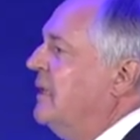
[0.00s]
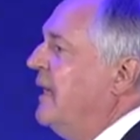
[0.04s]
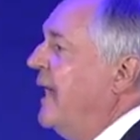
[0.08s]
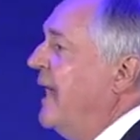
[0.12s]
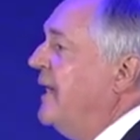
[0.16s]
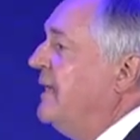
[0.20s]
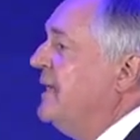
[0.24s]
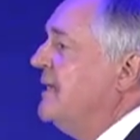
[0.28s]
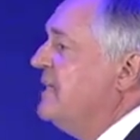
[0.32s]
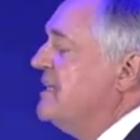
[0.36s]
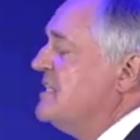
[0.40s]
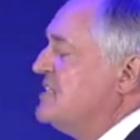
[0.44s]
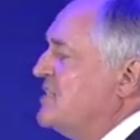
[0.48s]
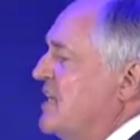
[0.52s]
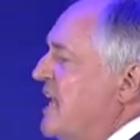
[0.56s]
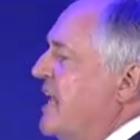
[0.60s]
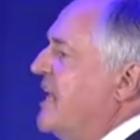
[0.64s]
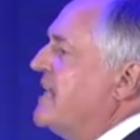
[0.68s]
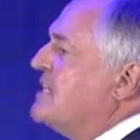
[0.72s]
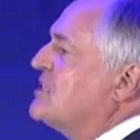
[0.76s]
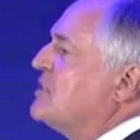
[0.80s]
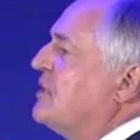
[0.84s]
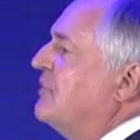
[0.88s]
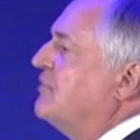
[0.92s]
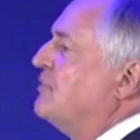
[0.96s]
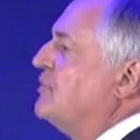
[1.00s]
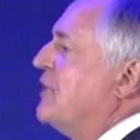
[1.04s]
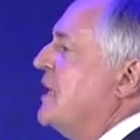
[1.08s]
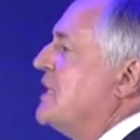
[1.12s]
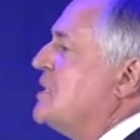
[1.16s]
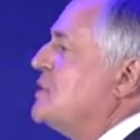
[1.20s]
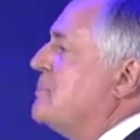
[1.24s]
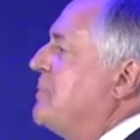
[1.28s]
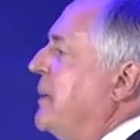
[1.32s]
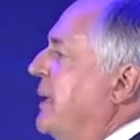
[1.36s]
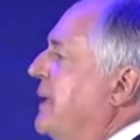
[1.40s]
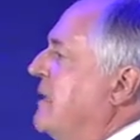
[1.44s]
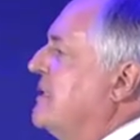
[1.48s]
And in this age of
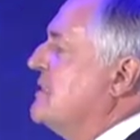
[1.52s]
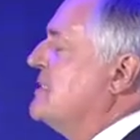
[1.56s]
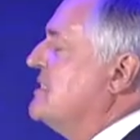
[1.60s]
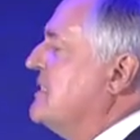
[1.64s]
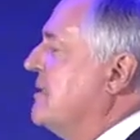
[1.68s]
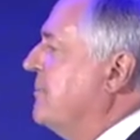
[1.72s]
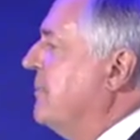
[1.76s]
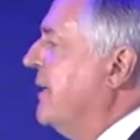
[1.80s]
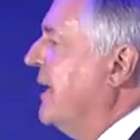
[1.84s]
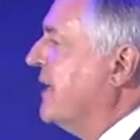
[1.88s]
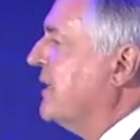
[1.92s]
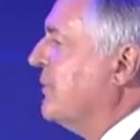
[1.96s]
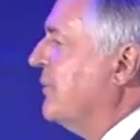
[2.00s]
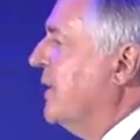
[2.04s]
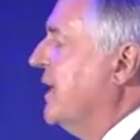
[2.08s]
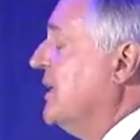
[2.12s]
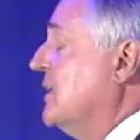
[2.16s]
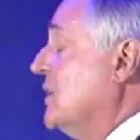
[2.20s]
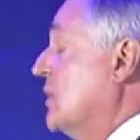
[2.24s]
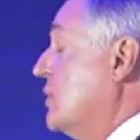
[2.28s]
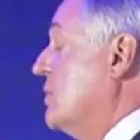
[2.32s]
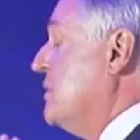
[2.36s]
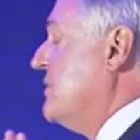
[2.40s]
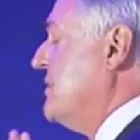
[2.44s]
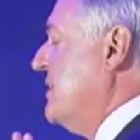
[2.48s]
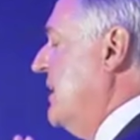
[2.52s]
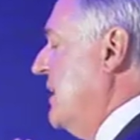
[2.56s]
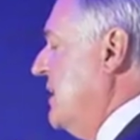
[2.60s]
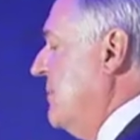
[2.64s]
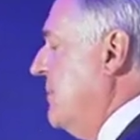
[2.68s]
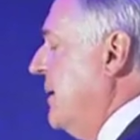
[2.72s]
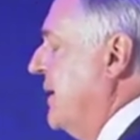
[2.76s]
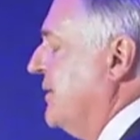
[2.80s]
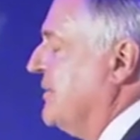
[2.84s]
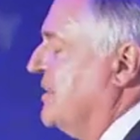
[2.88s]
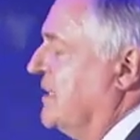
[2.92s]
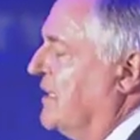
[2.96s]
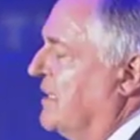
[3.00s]
transparency, by the way, the good thing
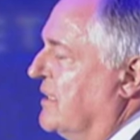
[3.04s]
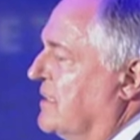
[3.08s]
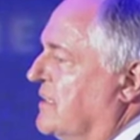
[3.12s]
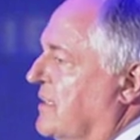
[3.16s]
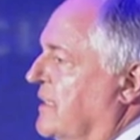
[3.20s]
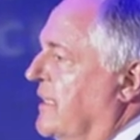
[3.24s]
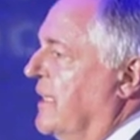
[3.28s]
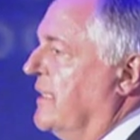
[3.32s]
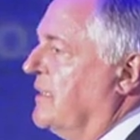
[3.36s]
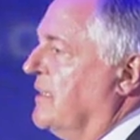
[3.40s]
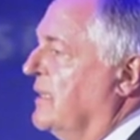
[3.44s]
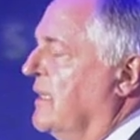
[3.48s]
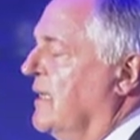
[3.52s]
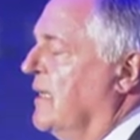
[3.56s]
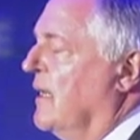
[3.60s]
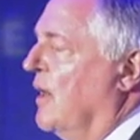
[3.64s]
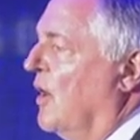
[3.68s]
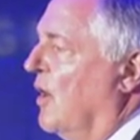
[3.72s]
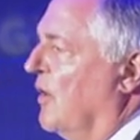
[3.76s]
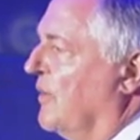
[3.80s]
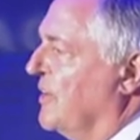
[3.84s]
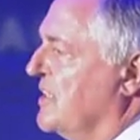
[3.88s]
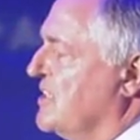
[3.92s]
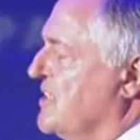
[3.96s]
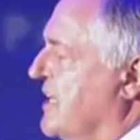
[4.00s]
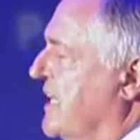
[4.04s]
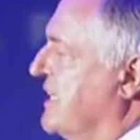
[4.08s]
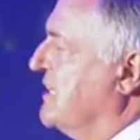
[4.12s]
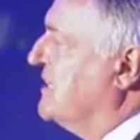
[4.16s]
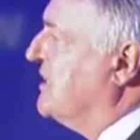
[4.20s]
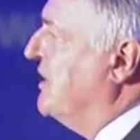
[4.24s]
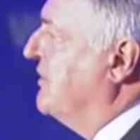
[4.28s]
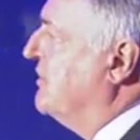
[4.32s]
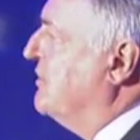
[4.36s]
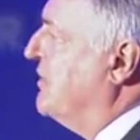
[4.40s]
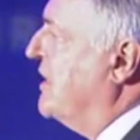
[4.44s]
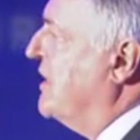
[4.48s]
about the internet, on this age of